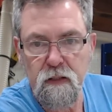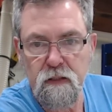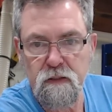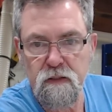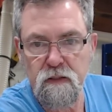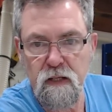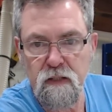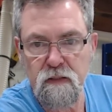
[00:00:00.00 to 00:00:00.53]

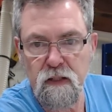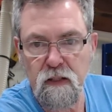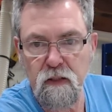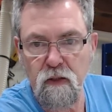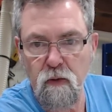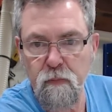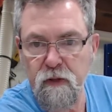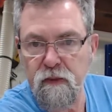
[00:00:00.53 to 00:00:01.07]
There's just a
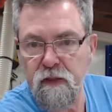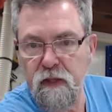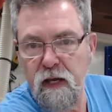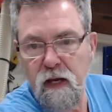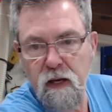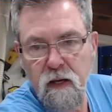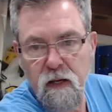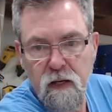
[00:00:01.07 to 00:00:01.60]
little bit
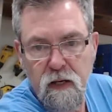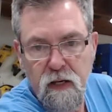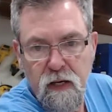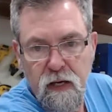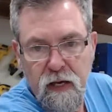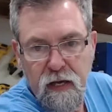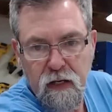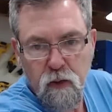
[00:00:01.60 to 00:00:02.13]
there
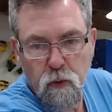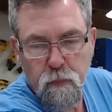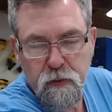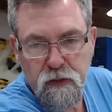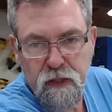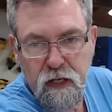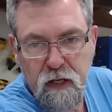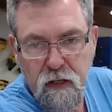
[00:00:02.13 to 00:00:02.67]
and a little
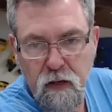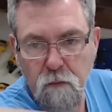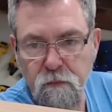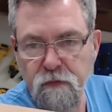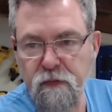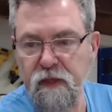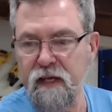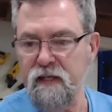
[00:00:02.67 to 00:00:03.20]
bit there.
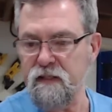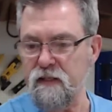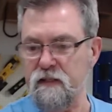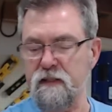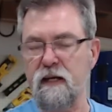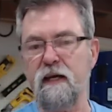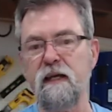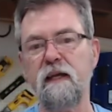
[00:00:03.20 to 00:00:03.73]
Now these are
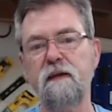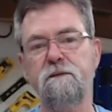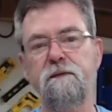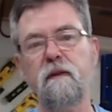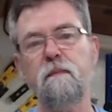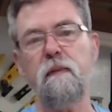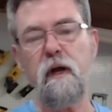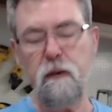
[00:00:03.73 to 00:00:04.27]
staying here for
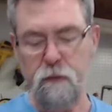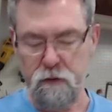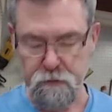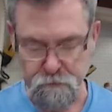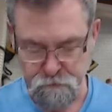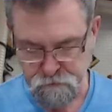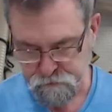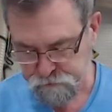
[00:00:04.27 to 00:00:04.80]
the
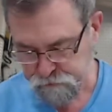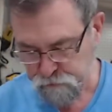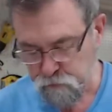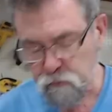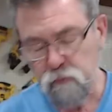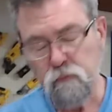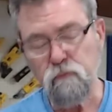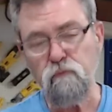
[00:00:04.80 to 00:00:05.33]
moment.
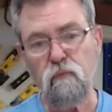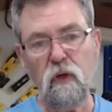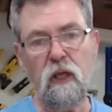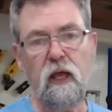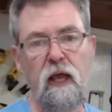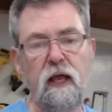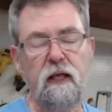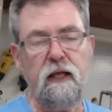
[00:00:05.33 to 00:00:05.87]

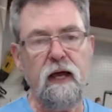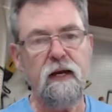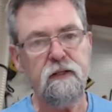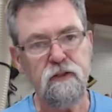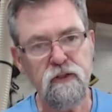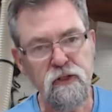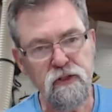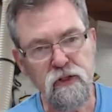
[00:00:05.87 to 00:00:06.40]

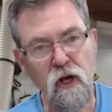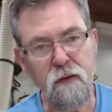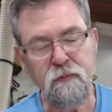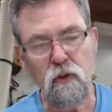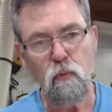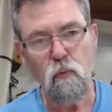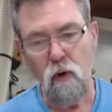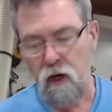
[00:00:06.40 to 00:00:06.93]
And the snipe
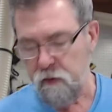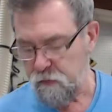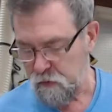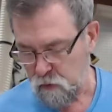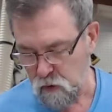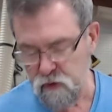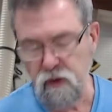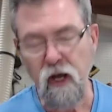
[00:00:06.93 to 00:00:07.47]
didn't worry me
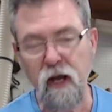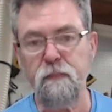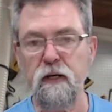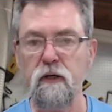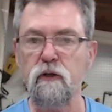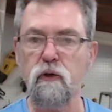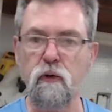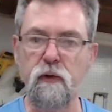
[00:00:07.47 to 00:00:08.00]
because I'm
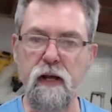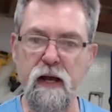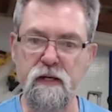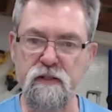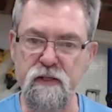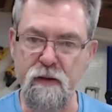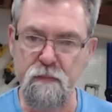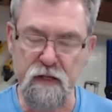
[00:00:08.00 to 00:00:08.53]
going to
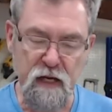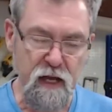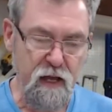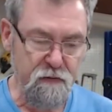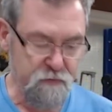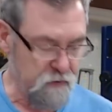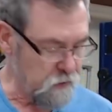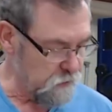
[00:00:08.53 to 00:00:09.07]
create some
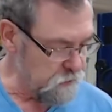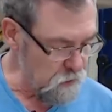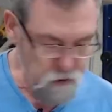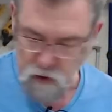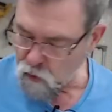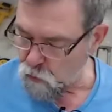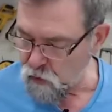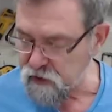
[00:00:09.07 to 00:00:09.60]
carving there. I
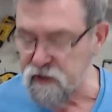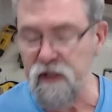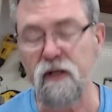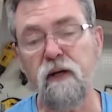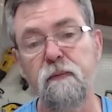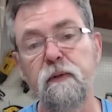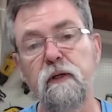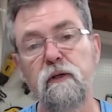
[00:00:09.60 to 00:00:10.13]
don't know which
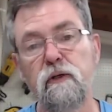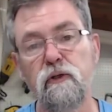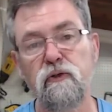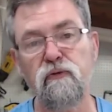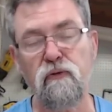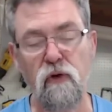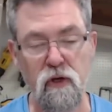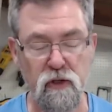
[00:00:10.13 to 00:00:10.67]
end I'm going to
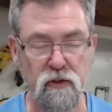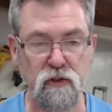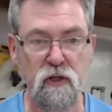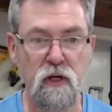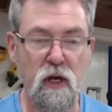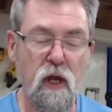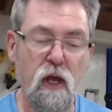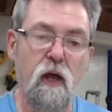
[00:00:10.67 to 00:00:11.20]
use
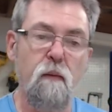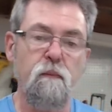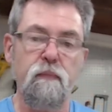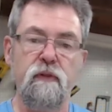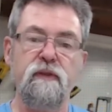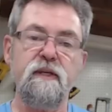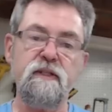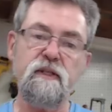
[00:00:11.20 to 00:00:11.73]
first,
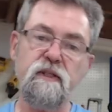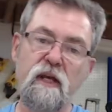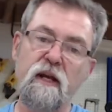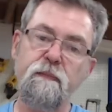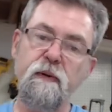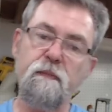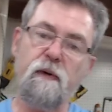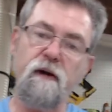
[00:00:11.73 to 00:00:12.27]
but this is
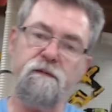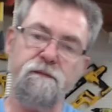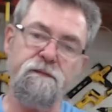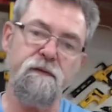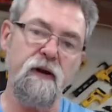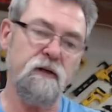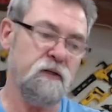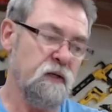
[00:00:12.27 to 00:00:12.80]
going to be my
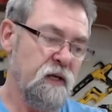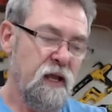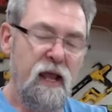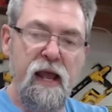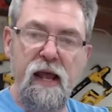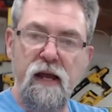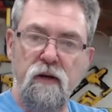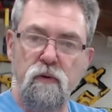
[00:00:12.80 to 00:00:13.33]
front
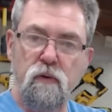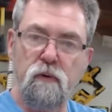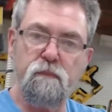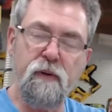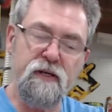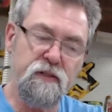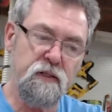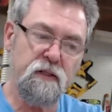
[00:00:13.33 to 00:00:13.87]
handle.
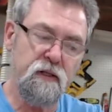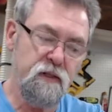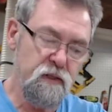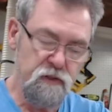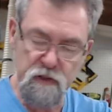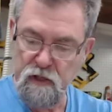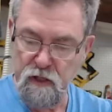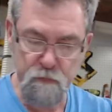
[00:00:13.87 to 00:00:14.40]
Basically,
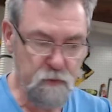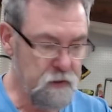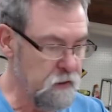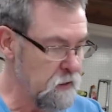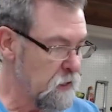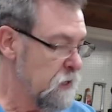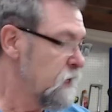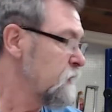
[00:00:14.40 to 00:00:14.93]
this is going to
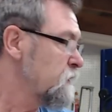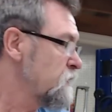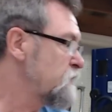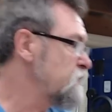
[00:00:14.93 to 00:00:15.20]
be the